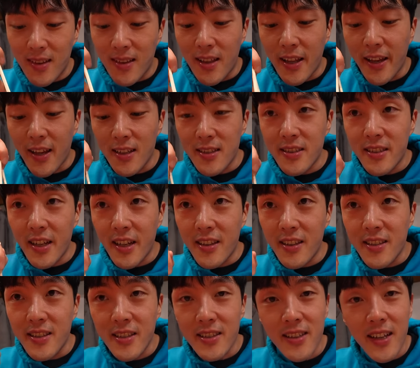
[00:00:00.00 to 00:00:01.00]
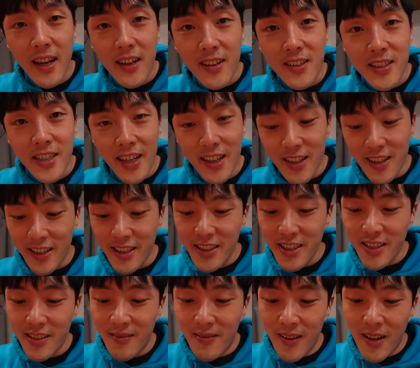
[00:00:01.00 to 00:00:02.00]
Like I said, this is not a challenge,
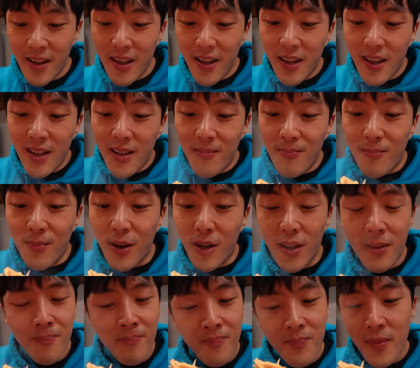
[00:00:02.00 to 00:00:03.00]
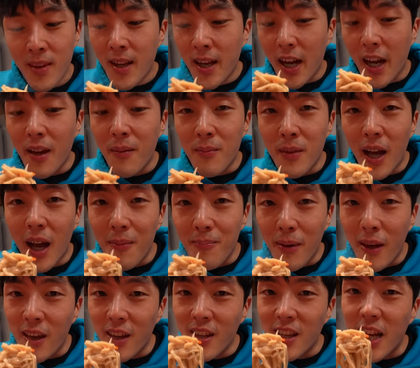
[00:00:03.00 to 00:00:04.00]
but I am not
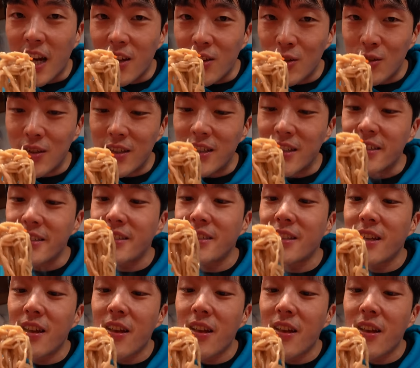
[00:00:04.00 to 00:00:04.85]
backing down on this.